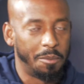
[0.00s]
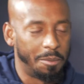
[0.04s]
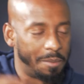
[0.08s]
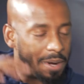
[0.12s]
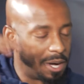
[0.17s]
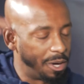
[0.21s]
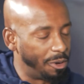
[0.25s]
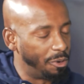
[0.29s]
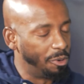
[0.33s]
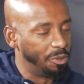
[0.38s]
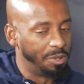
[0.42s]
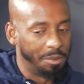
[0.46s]

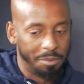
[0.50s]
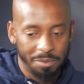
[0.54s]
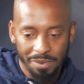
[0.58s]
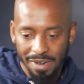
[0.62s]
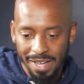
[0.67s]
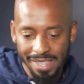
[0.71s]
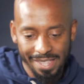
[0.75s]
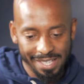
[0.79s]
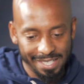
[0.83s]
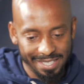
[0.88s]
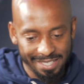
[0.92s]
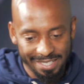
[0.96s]
my older
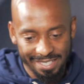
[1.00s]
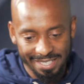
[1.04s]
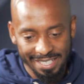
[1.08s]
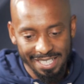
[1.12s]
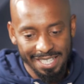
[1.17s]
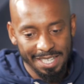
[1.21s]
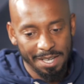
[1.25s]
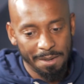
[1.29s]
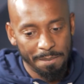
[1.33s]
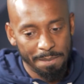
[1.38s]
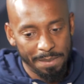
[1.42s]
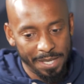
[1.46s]
brothers,
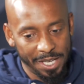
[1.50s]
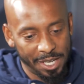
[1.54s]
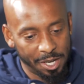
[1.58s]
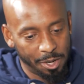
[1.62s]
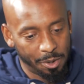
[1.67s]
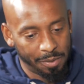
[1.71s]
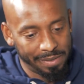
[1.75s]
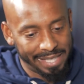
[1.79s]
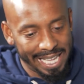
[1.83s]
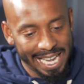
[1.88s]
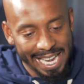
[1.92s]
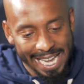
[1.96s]
you
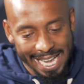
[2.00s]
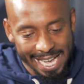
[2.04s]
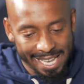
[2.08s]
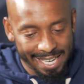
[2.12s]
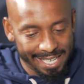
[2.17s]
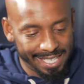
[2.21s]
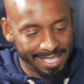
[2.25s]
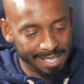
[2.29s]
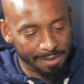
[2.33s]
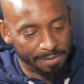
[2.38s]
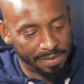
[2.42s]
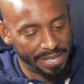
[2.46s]
know, they had
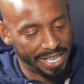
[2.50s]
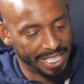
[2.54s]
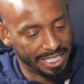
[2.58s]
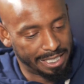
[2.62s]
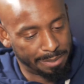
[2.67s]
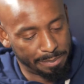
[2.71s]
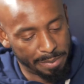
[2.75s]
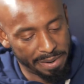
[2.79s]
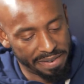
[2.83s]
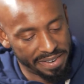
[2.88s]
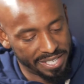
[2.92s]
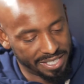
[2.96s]
a different
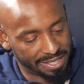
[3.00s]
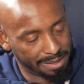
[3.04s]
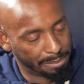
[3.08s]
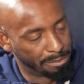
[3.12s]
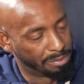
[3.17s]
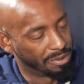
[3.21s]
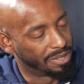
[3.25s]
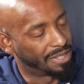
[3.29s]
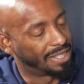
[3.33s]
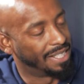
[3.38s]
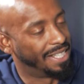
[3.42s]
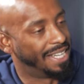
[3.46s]
experience in
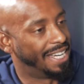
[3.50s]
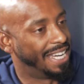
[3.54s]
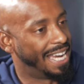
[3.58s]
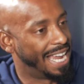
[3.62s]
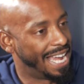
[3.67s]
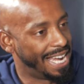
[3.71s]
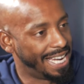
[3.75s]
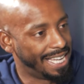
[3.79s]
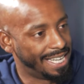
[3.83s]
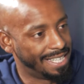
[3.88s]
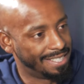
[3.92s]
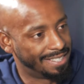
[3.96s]
Brooklyn in the
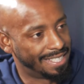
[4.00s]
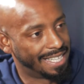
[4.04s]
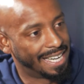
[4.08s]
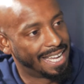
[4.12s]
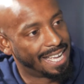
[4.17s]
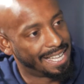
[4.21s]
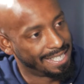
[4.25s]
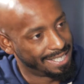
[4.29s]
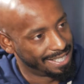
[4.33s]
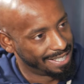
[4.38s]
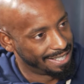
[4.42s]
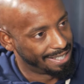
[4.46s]
80s than
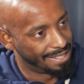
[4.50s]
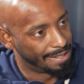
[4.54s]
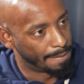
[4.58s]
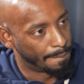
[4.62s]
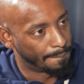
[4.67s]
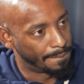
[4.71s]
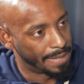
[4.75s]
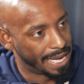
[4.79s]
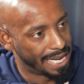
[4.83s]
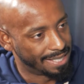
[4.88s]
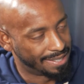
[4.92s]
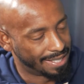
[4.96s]
I did
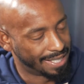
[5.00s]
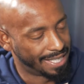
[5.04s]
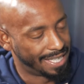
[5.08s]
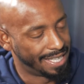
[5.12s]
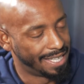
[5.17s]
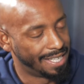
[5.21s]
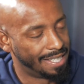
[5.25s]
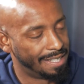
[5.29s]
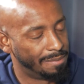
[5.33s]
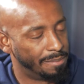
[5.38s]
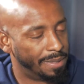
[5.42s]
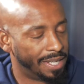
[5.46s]
as a
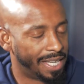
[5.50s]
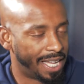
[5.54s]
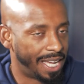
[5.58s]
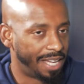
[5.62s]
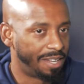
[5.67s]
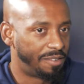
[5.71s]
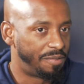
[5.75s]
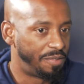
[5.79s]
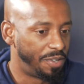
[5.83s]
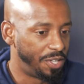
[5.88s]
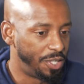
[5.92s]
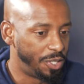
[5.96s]
kid. But
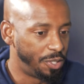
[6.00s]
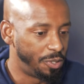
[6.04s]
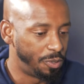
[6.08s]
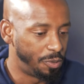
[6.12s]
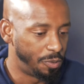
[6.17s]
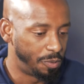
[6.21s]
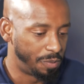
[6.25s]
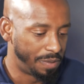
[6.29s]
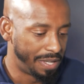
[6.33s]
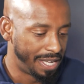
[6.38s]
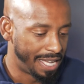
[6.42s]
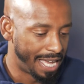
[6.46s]
like for
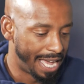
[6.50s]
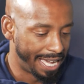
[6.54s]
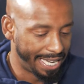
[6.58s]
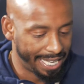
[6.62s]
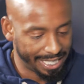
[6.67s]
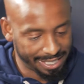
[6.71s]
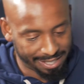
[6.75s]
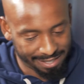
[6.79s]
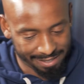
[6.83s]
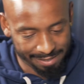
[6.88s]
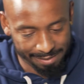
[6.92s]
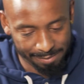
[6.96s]
you, I
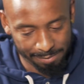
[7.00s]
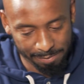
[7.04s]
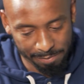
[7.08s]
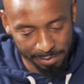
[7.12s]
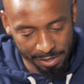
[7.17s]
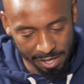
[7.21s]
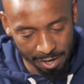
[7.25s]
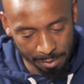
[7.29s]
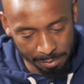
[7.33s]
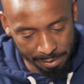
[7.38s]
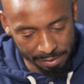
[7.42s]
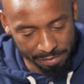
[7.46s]
guess
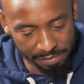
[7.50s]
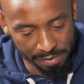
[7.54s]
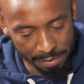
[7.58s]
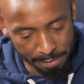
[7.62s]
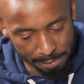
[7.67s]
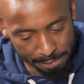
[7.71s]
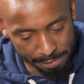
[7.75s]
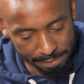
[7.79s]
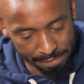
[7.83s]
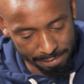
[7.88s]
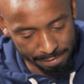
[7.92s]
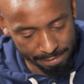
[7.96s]
coming
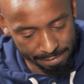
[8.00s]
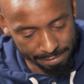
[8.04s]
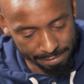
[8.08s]
from